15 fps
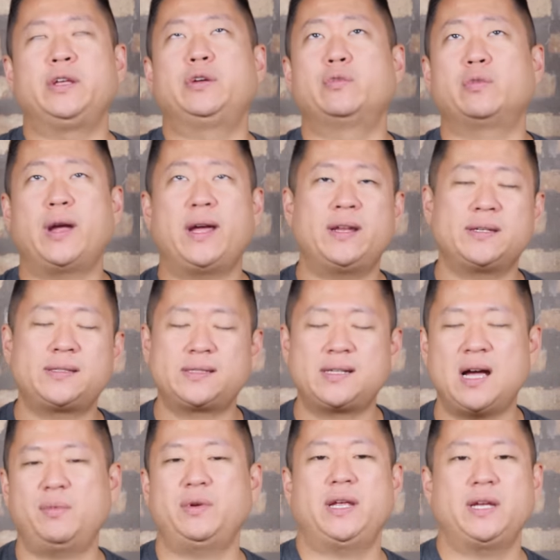the greatest
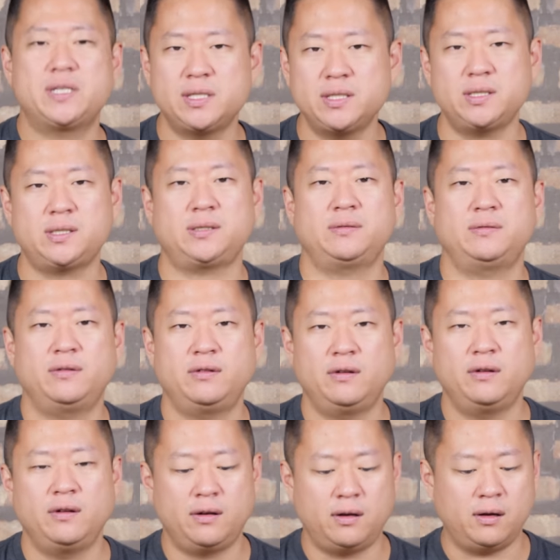combinations.
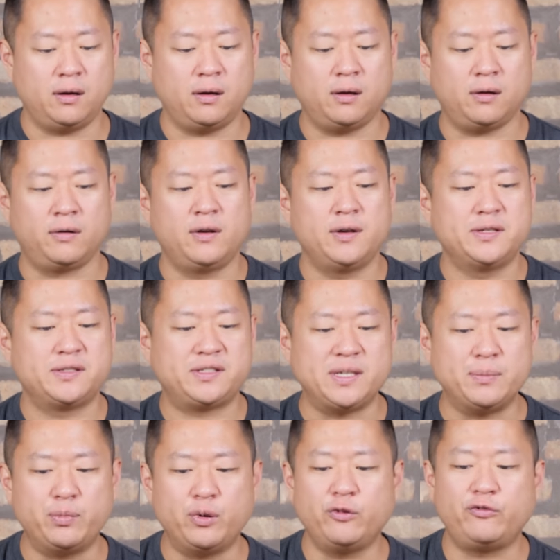Uh,
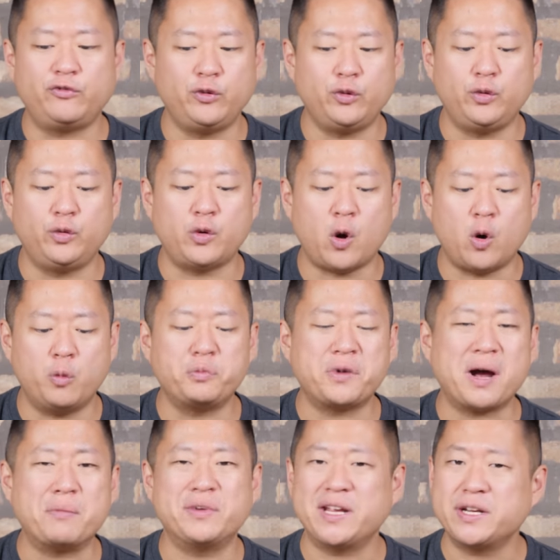simple food home
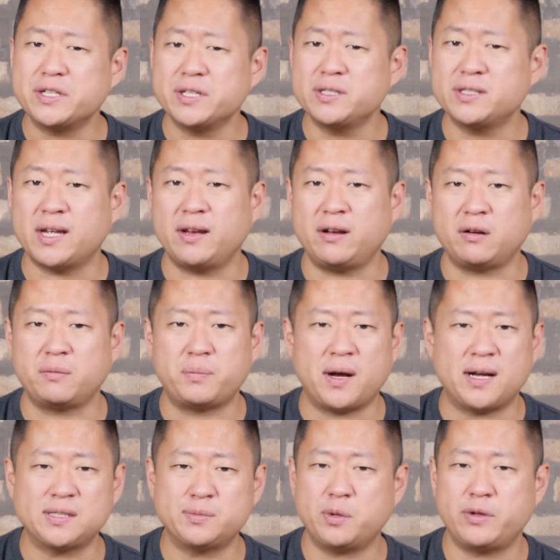combinations that are
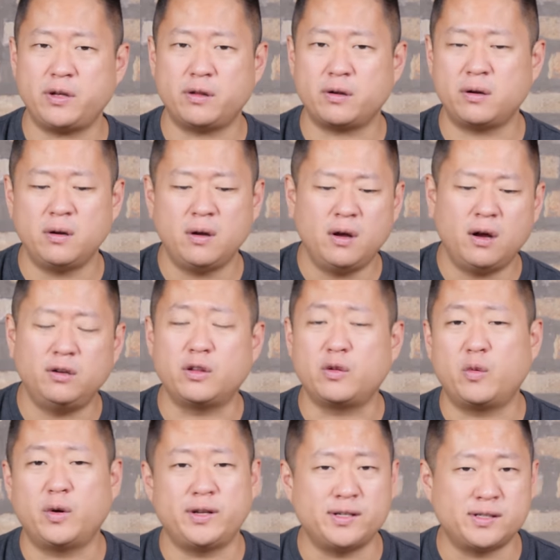possible. The other,
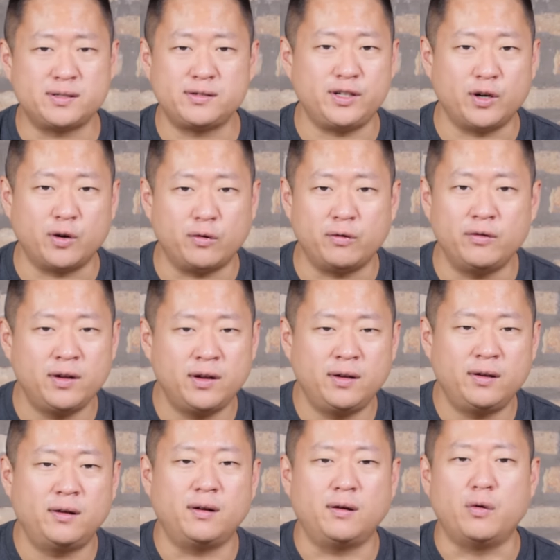another one is, you know,
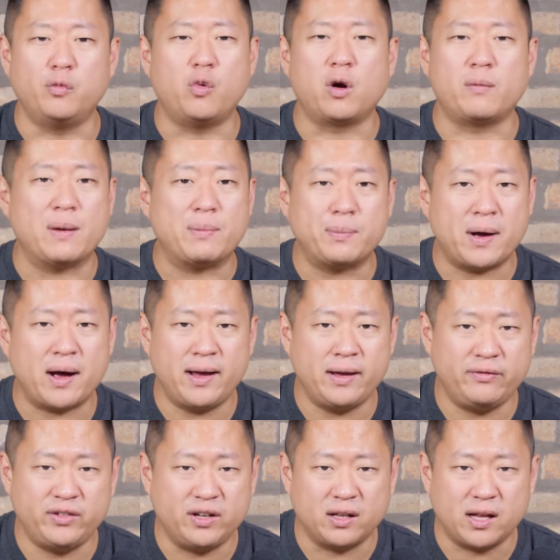uh, a warm apple pie
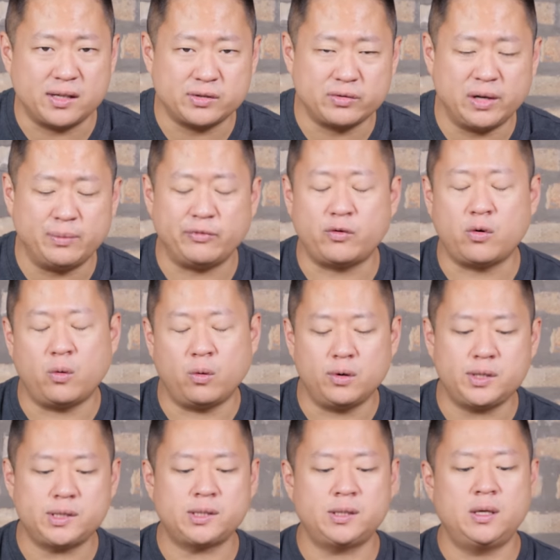and vanilla ice cream, of
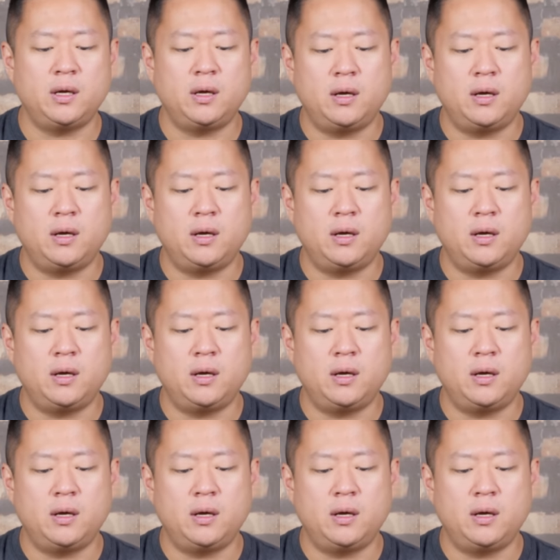course.